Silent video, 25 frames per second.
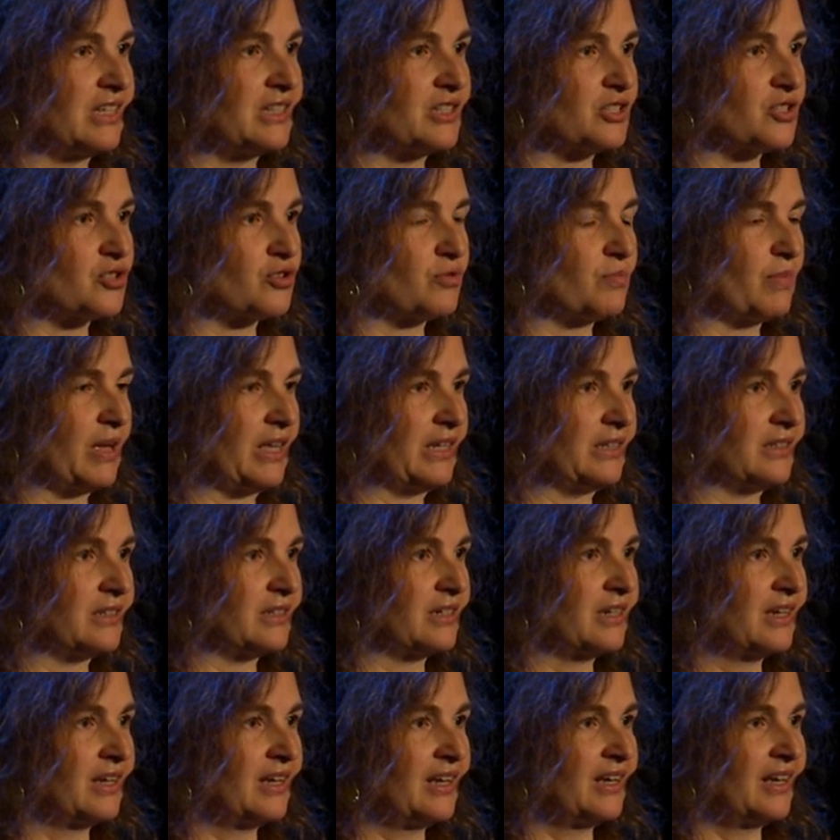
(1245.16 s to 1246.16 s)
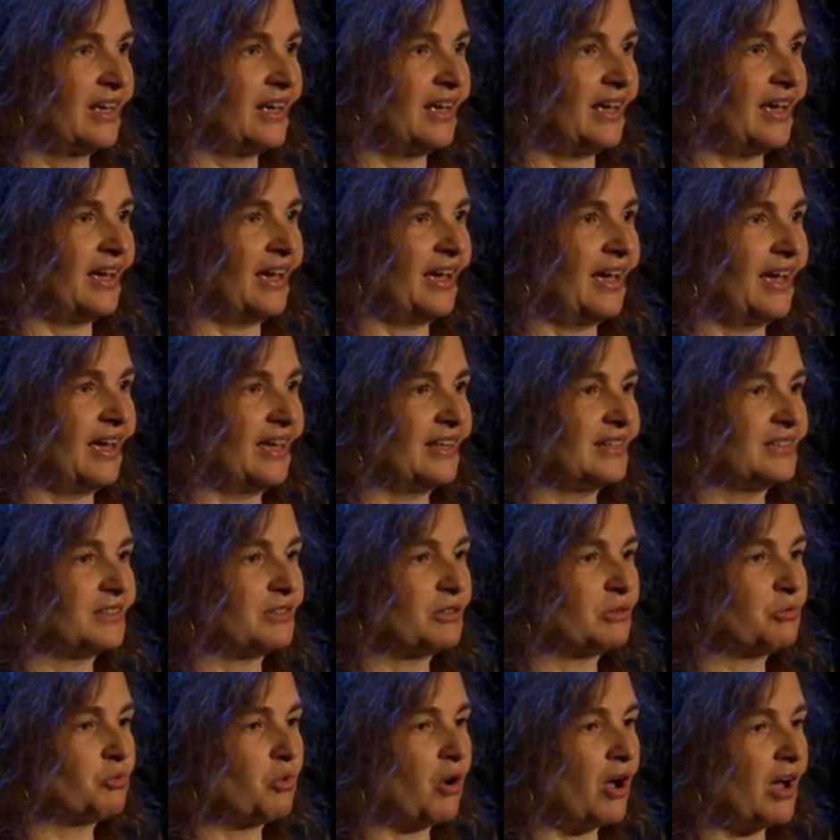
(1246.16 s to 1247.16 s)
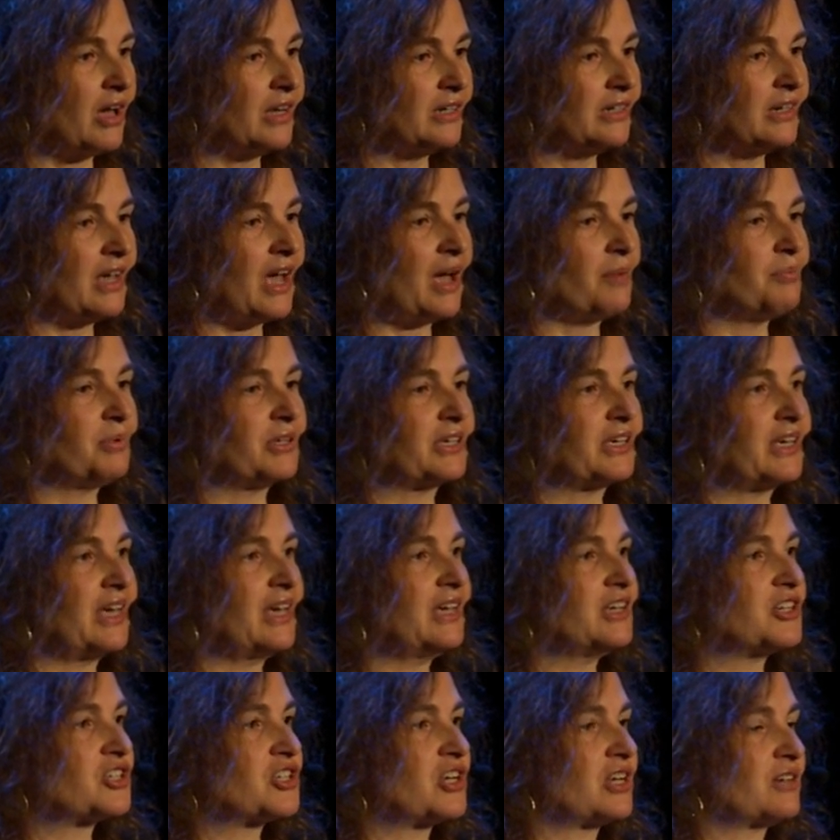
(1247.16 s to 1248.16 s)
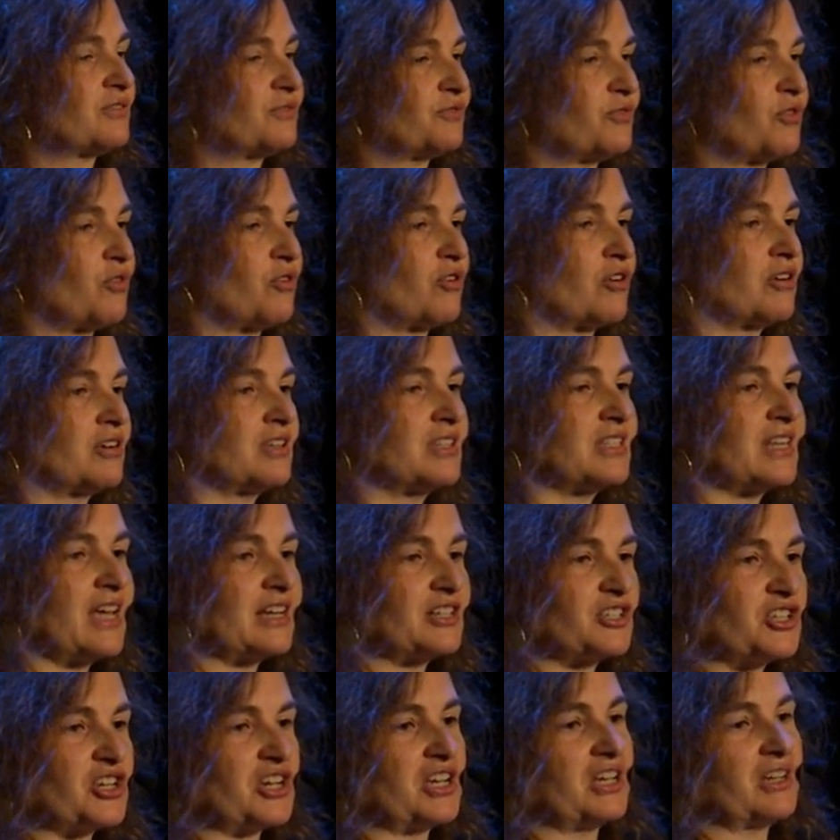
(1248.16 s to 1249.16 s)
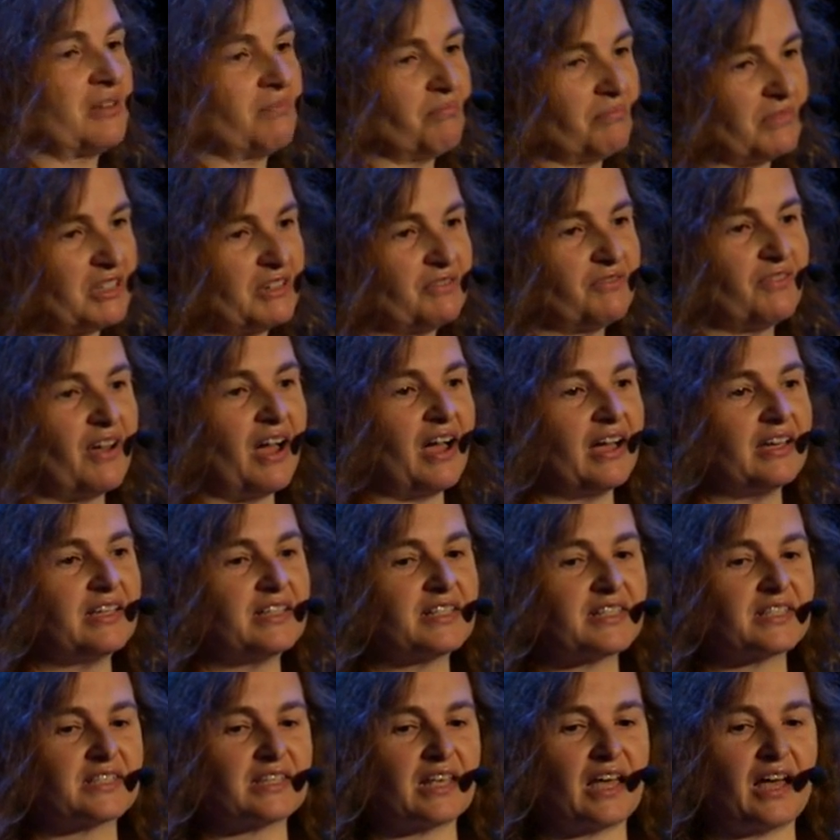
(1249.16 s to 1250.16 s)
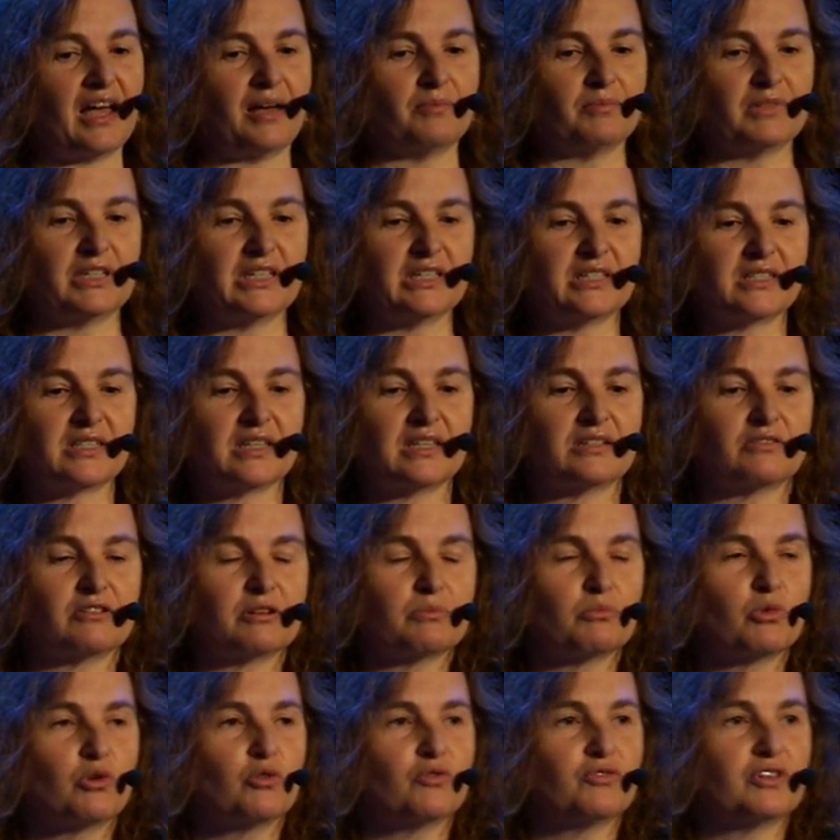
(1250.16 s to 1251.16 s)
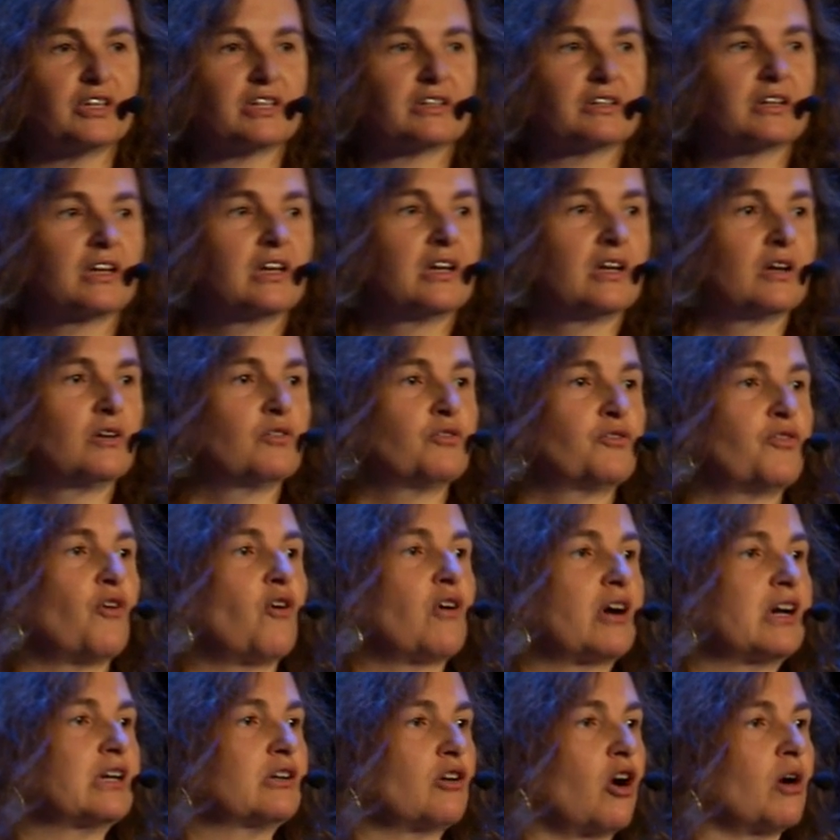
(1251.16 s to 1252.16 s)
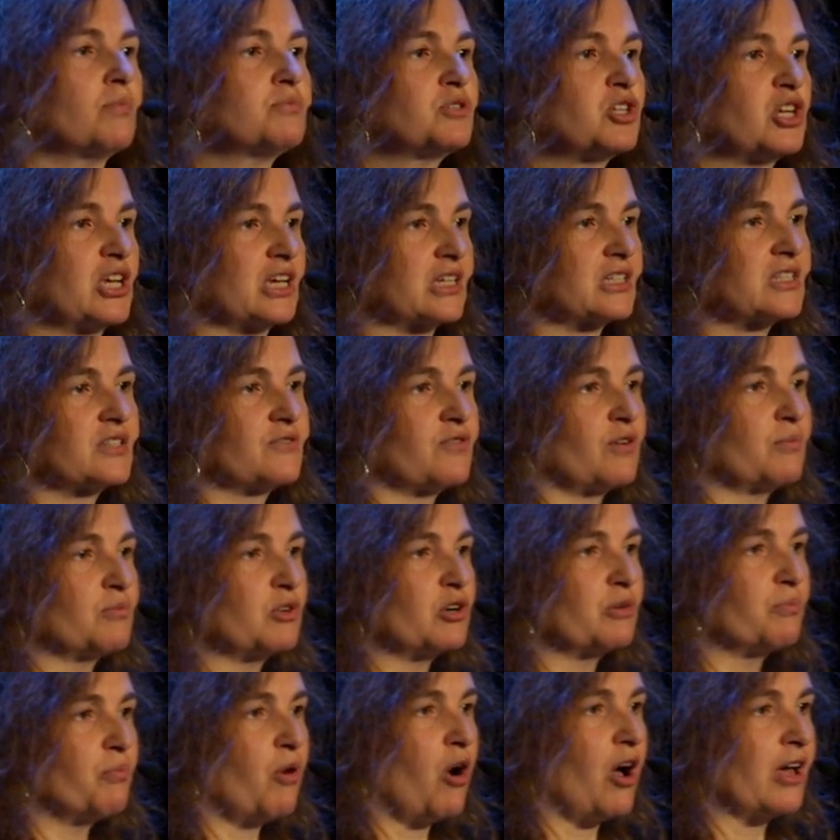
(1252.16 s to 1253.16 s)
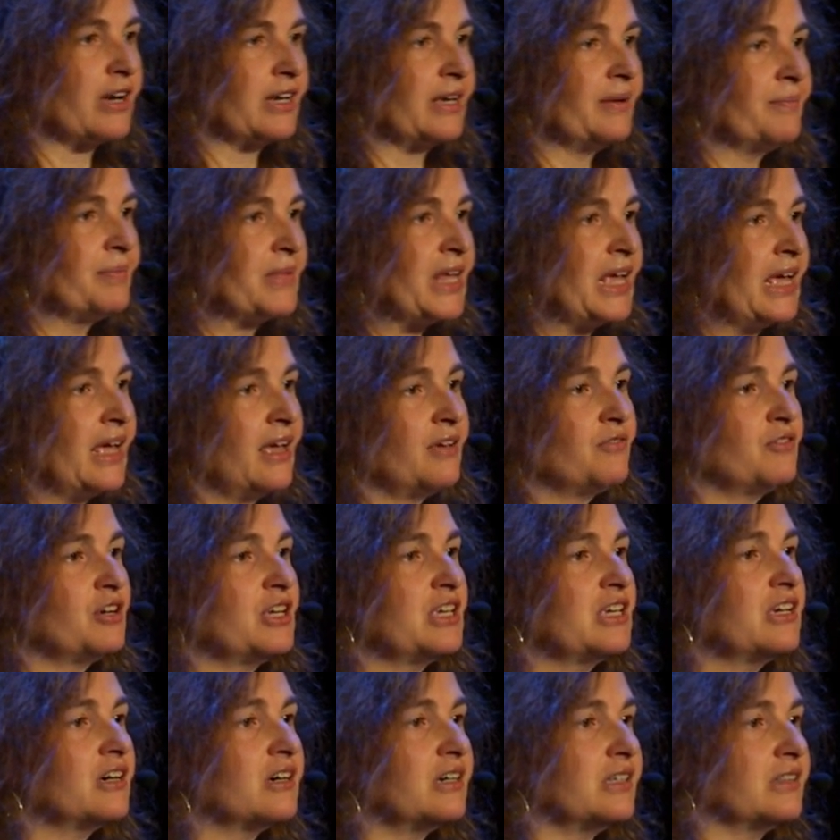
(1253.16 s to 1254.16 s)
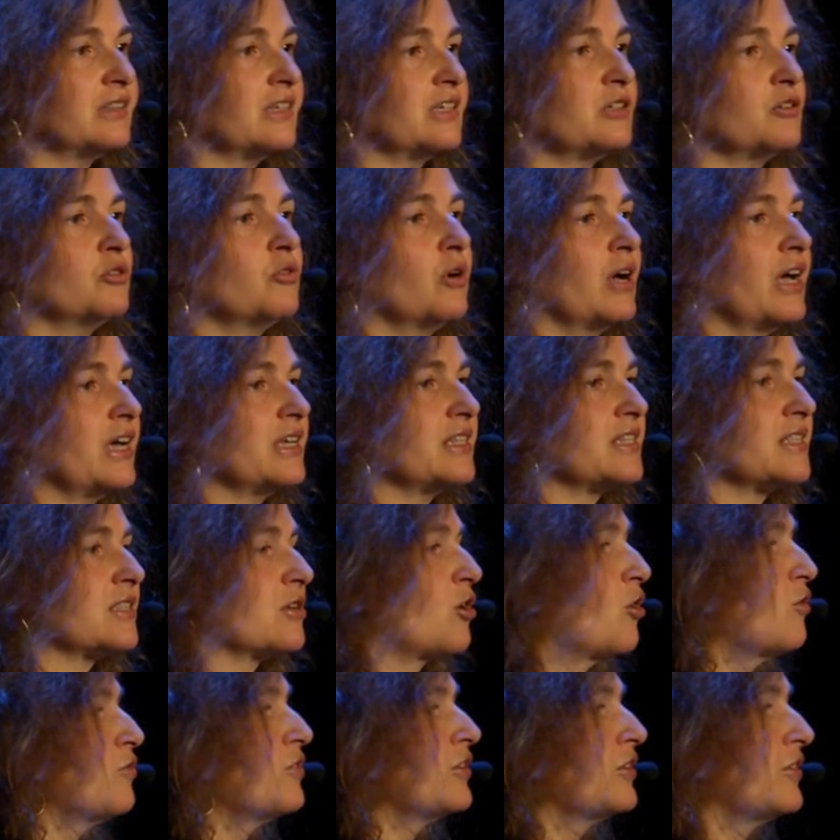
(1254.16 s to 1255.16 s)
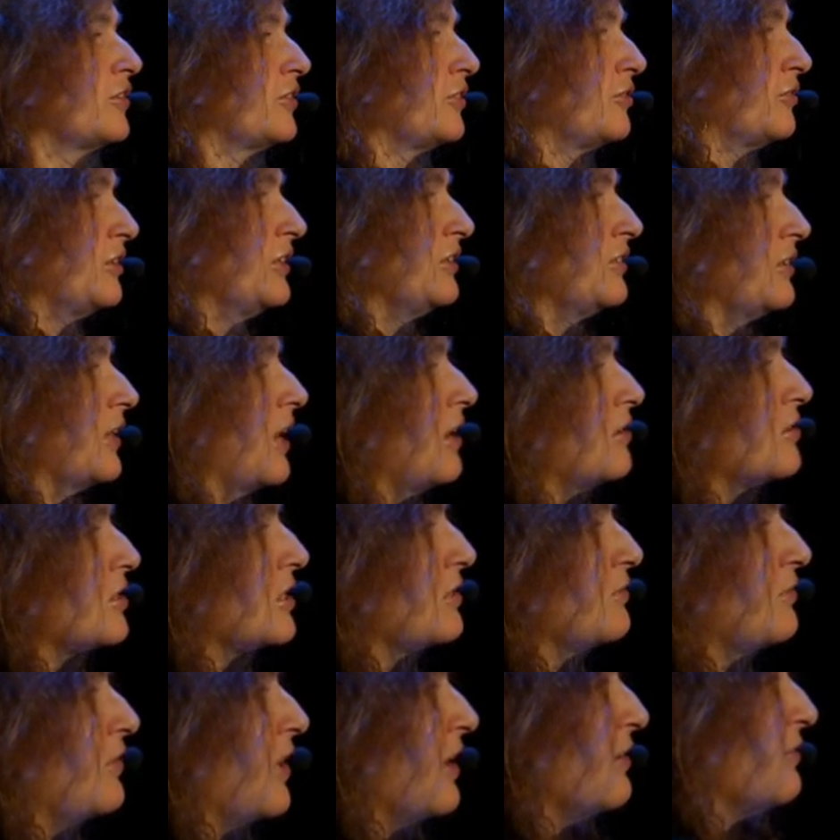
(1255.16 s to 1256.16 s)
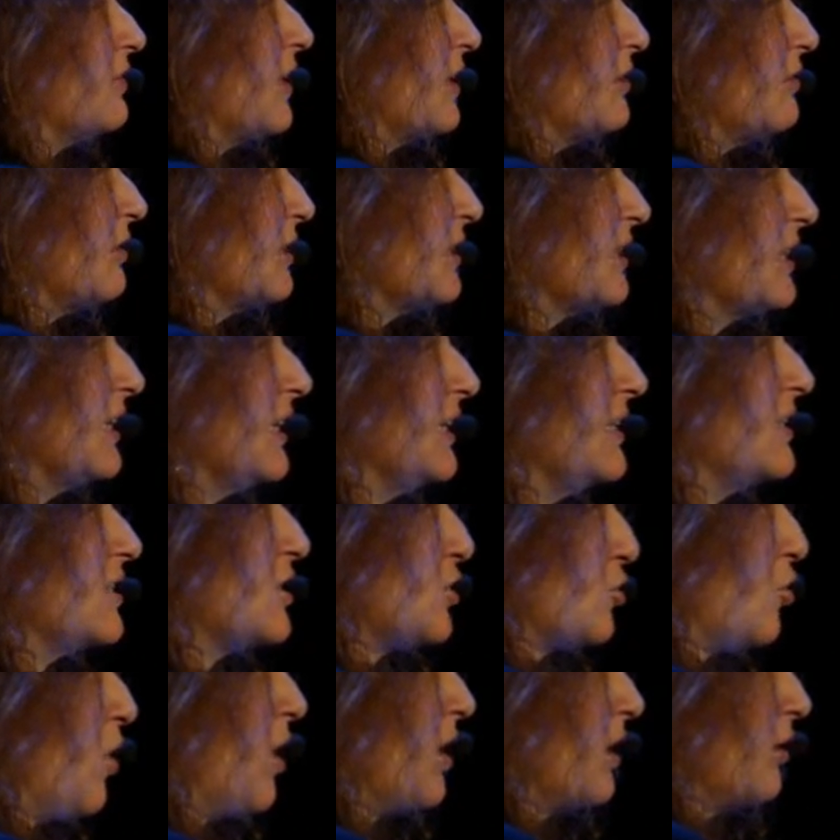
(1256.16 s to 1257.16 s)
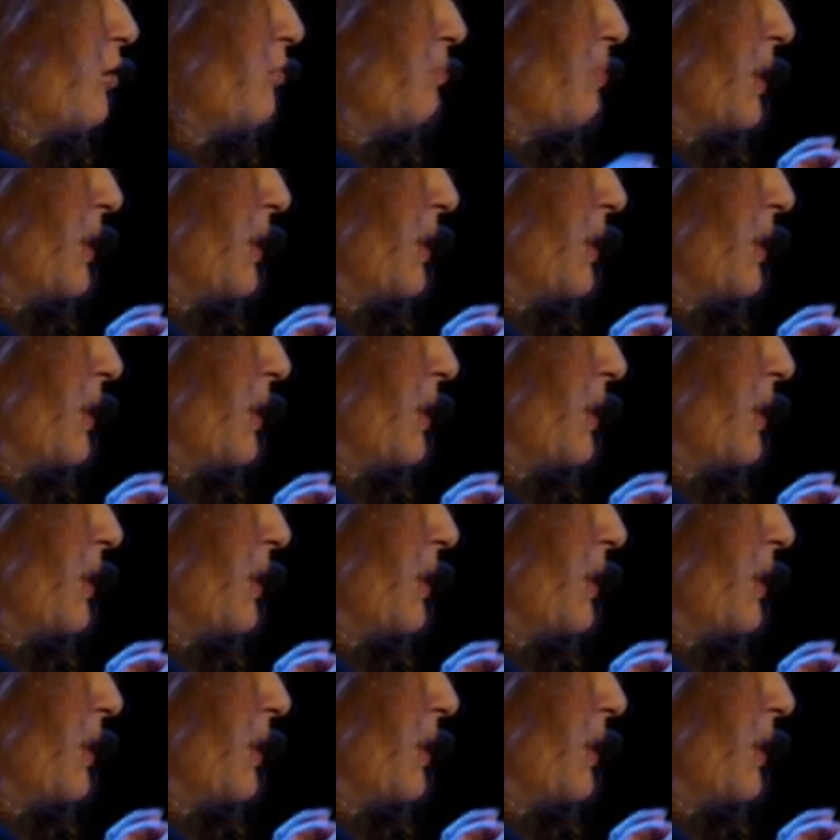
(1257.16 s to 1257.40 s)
instrument. And one application for such a device um, is in removing foreign objects from your body. Every year in the US, over 3,500 kids swallow